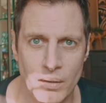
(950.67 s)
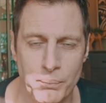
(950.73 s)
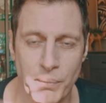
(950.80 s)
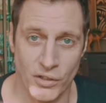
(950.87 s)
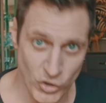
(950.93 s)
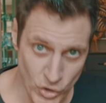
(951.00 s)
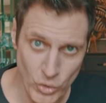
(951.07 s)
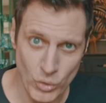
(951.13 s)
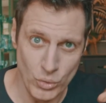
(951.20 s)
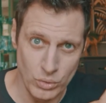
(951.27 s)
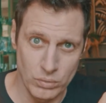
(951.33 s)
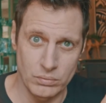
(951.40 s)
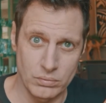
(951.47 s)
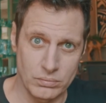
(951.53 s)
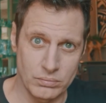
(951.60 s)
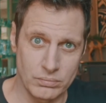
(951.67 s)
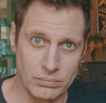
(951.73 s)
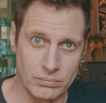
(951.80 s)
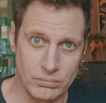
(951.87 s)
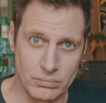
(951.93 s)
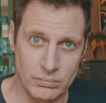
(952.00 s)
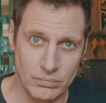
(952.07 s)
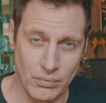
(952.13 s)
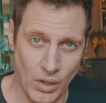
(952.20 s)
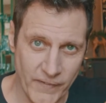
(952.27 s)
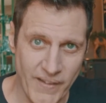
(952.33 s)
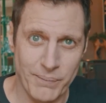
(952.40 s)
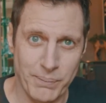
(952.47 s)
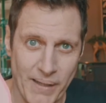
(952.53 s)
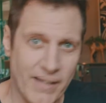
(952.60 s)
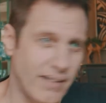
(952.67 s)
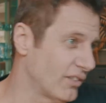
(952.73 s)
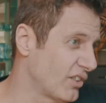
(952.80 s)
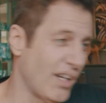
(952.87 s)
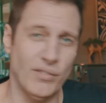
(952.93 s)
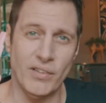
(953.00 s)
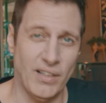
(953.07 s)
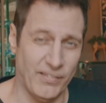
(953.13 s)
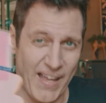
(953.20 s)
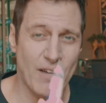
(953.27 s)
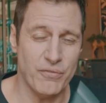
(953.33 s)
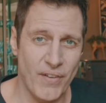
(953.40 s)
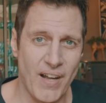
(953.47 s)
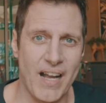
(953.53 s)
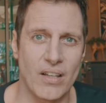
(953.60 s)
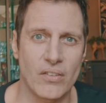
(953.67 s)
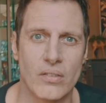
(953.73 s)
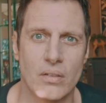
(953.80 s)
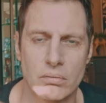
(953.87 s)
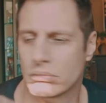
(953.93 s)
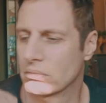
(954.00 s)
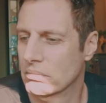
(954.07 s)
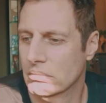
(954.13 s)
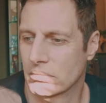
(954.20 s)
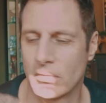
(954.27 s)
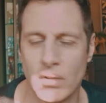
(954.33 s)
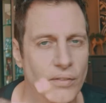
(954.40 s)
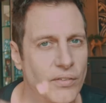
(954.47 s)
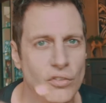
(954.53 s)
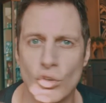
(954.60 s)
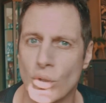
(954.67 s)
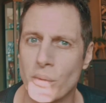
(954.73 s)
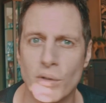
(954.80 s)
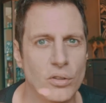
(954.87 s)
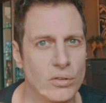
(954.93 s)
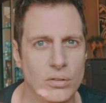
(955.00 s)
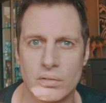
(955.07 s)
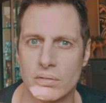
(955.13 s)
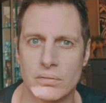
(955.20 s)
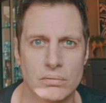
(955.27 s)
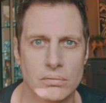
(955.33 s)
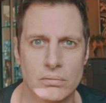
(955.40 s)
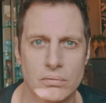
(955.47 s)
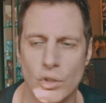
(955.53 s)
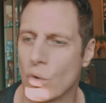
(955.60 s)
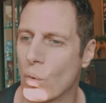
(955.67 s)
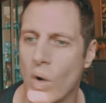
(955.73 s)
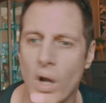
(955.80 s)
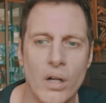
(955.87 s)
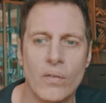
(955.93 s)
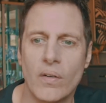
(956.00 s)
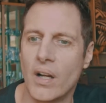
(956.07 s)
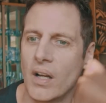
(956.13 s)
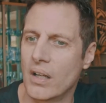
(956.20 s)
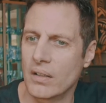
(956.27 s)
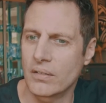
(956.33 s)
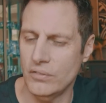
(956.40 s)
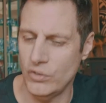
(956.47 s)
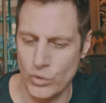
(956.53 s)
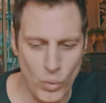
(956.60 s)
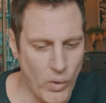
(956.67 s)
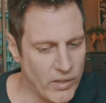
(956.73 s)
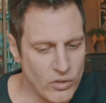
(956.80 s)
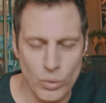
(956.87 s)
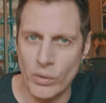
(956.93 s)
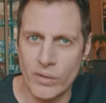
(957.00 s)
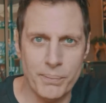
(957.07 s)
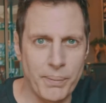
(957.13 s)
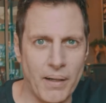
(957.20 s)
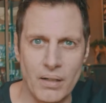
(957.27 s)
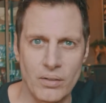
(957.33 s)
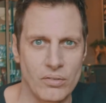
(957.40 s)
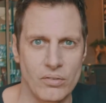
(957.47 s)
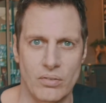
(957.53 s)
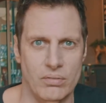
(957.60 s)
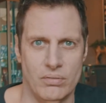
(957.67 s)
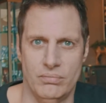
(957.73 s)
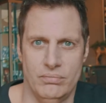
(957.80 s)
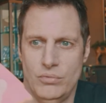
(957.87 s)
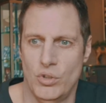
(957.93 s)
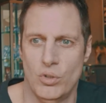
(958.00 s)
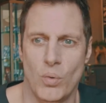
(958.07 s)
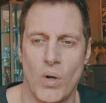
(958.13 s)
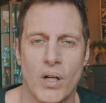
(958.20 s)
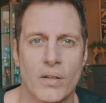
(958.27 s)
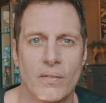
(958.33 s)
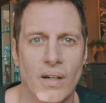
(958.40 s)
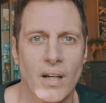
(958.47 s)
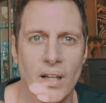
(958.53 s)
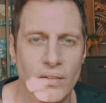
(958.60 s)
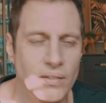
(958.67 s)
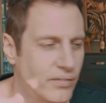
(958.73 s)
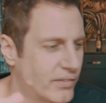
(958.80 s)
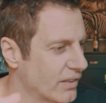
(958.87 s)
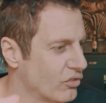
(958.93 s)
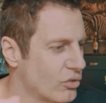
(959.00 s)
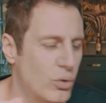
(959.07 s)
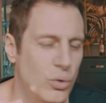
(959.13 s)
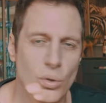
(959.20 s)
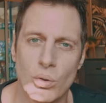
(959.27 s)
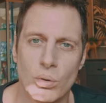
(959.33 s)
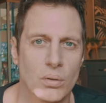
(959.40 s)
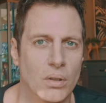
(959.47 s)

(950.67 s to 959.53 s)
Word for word: But you, on that planet, traveling that fast, everything's normal to you. You could walk around, you weigh 200 pounds, you could walk around, everything's cool.